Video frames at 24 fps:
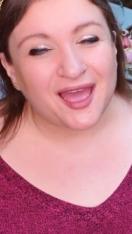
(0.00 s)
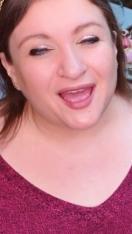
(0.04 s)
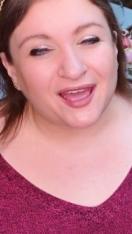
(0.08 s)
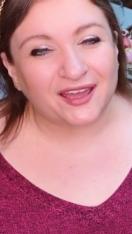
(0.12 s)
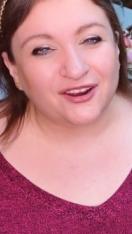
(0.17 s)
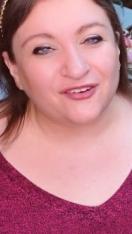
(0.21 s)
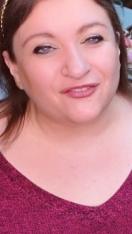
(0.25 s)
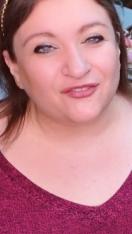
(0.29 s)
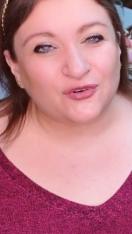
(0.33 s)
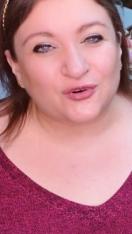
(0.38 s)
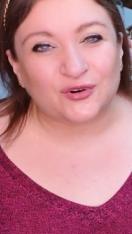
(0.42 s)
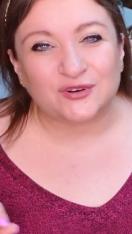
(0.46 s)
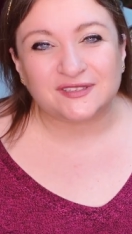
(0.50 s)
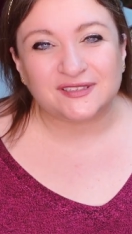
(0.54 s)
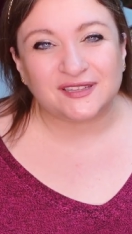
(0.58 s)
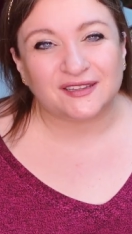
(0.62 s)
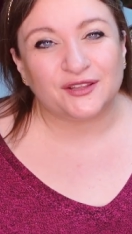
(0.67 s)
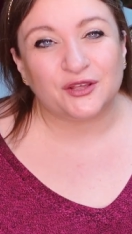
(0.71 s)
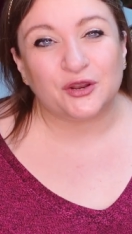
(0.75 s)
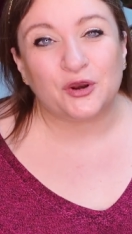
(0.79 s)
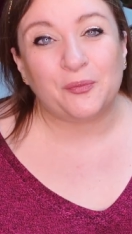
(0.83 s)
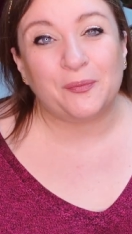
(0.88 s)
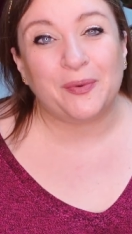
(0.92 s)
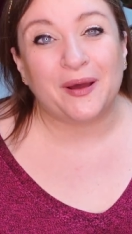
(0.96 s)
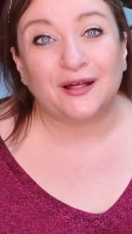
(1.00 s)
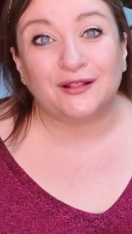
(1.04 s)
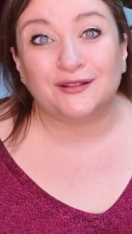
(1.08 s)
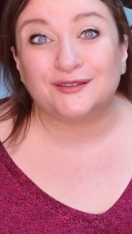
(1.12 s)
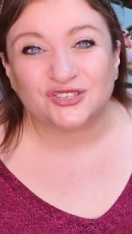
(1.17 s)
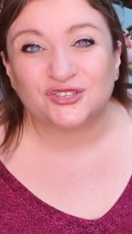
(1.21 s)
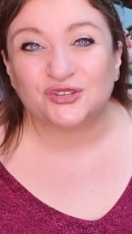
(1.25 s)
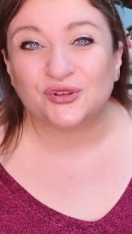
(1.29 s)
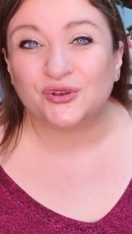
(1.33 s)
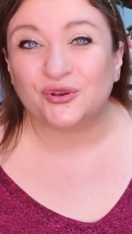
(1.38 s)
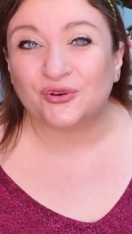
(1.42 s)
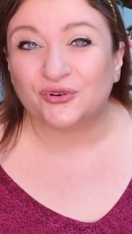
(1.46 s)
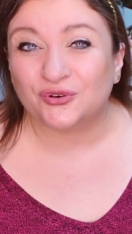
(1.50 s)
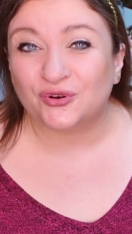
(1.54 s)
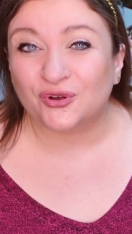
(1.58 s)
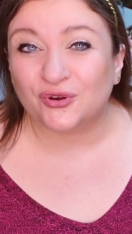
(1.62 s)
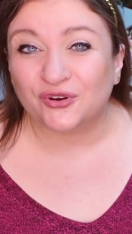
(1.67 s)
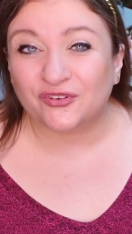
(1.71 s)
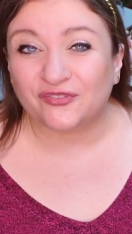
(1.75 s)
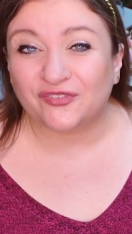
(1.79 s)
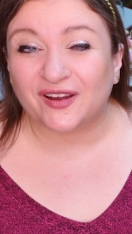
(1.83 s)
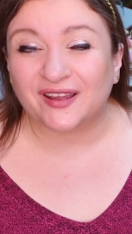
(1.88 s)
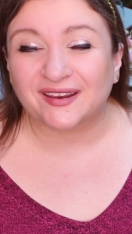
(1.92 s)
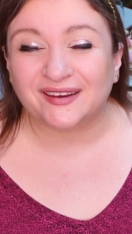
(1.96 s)
and of course the little bell so you're
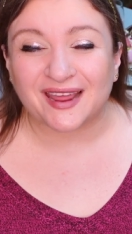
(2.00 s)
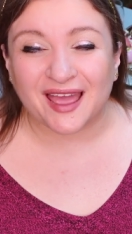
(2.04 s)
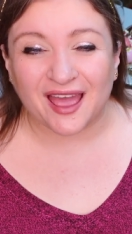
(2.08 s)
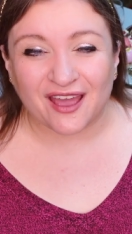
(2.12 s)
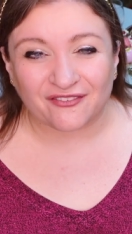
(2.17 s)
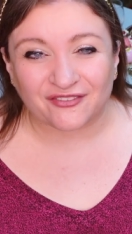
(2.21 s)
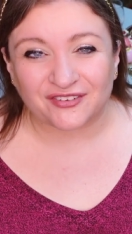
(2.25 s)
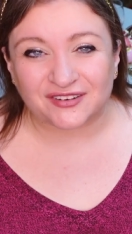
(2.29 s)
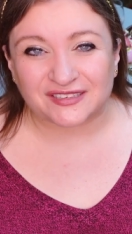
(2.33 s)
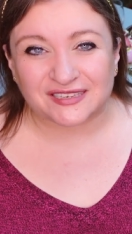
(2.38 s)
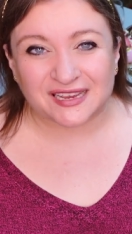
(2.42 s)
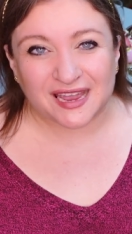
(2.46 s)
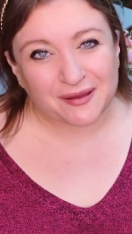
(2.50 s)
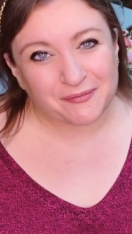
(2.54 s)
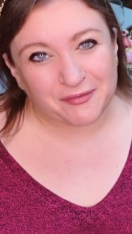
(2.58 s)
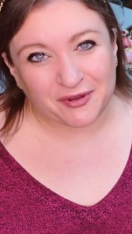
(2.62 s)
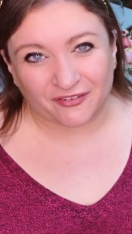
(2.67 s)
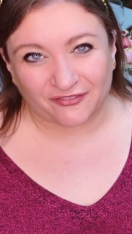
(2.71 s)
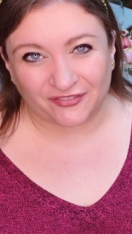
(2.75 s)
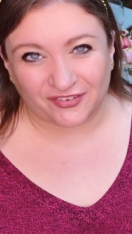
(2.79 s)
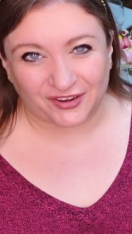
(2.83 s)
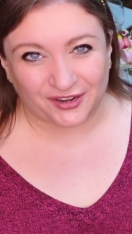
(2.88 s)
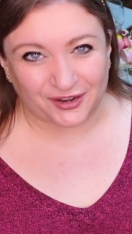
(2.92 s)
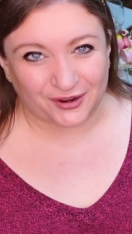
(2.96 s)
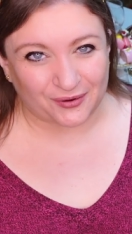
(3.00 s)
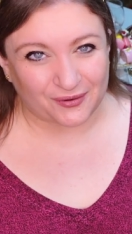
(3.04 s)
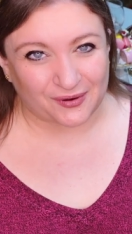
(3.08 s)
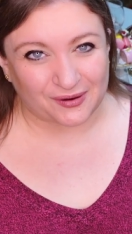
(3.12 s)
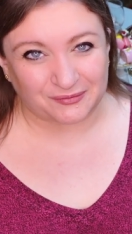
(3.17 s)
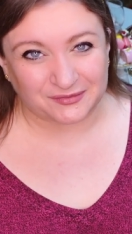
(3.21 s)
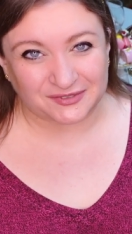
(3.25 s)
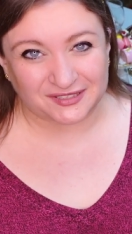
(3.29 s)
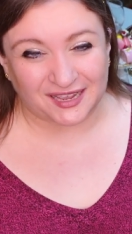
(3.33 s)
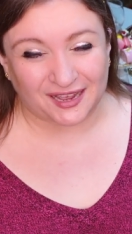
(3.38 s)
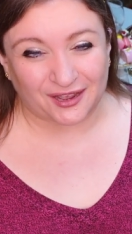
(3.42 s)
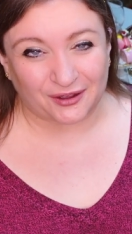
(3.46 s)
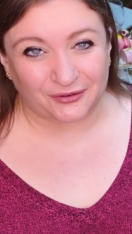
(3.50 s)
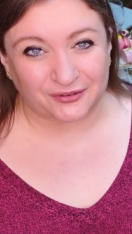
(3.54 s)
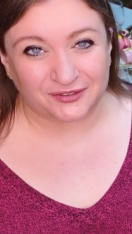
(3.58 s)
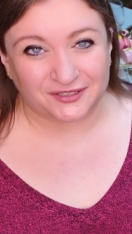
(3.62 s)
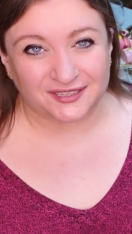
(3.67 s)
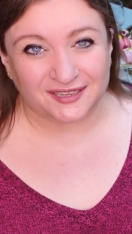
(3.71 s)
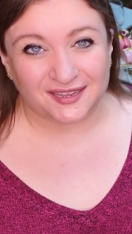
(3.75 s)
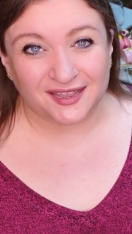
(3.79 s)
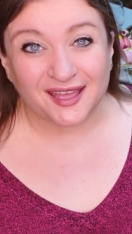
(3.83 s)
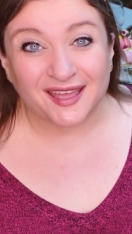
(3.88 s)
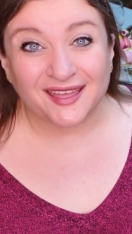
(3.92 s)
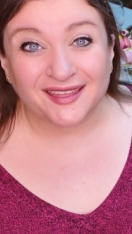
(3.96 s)
notified every time a video comes
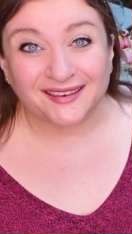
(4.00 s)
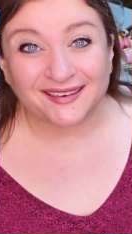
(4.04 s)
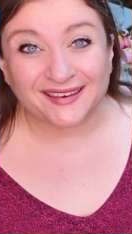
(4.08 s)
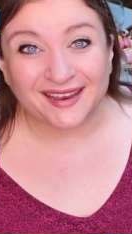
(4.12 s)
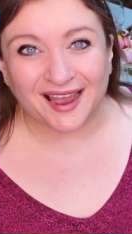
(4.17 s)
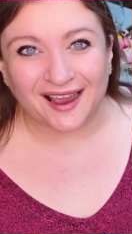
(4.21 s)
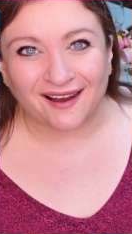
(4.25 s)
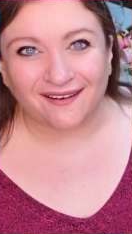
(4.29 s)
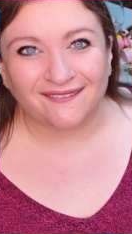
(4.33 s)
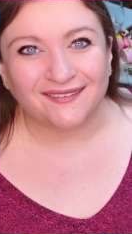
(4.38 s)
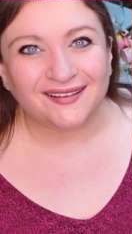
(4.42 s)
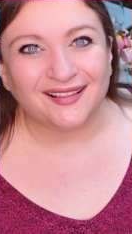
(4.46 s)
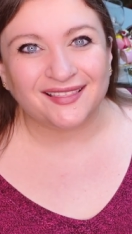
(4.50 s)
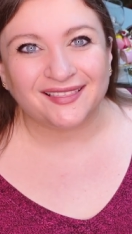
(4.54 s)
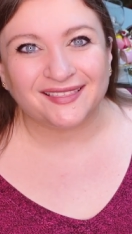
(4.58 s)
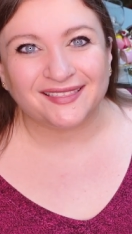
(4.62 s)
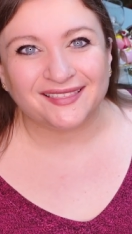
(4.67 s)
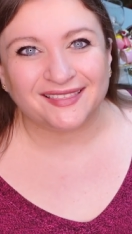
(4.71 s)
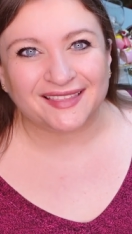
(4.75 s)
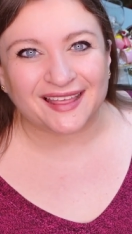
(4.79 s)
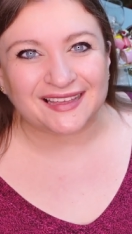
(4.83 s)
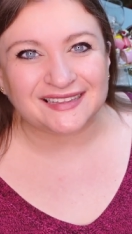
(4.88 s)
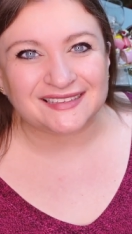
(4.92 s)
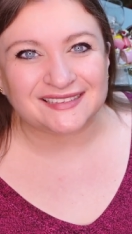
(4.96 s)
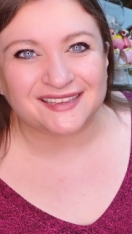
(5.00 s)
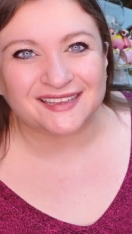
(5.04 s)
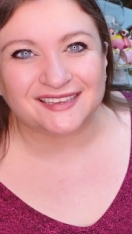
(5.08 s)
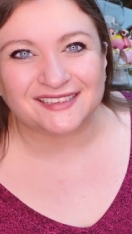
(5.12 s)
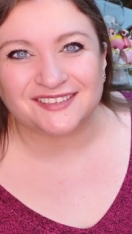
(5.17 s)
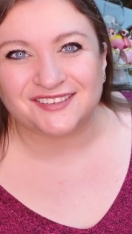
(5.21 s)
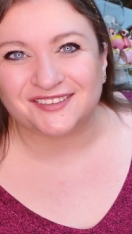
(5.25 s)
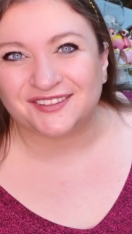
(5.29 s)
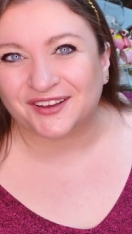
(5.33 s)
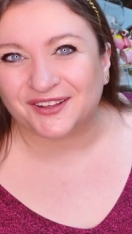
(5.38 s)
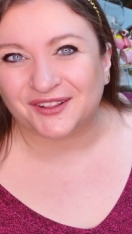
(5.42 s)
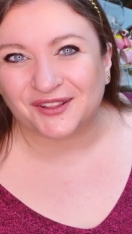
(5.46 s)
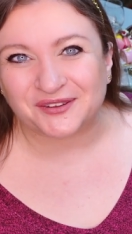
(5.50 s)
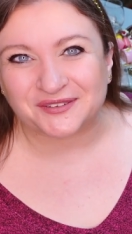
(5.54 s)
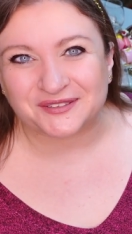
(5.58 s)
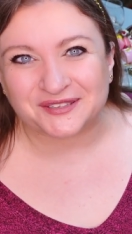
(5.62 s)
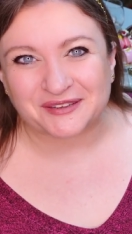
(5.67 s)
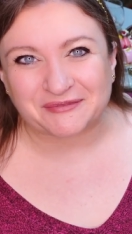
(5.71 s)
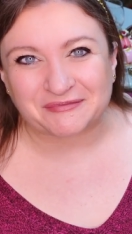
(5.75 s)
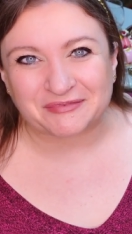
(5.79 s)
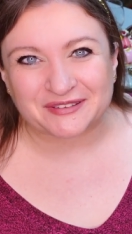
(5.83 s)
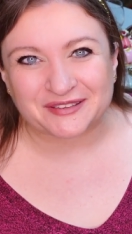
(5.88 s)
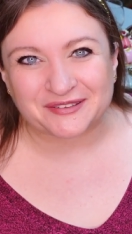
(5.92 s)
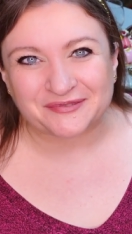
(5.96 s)
out. Now, let's get to the
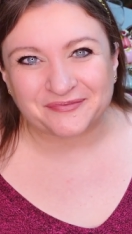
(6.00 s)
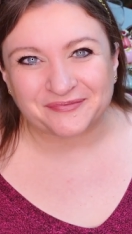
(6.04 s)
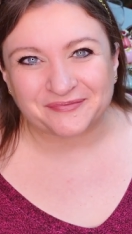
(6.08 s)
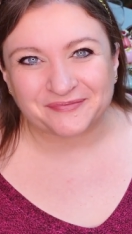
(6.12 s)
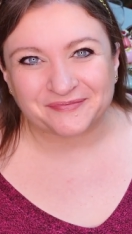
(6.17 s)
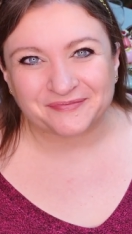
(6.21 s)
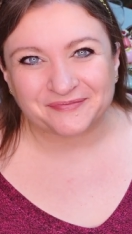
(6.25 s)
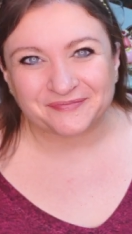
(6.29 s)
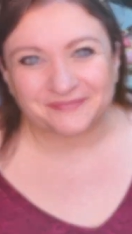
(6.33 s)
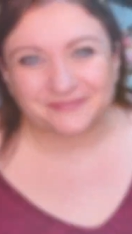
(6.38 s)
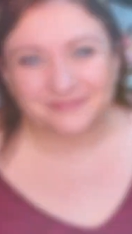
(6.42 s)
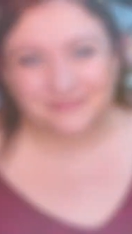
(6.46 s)
close-ups.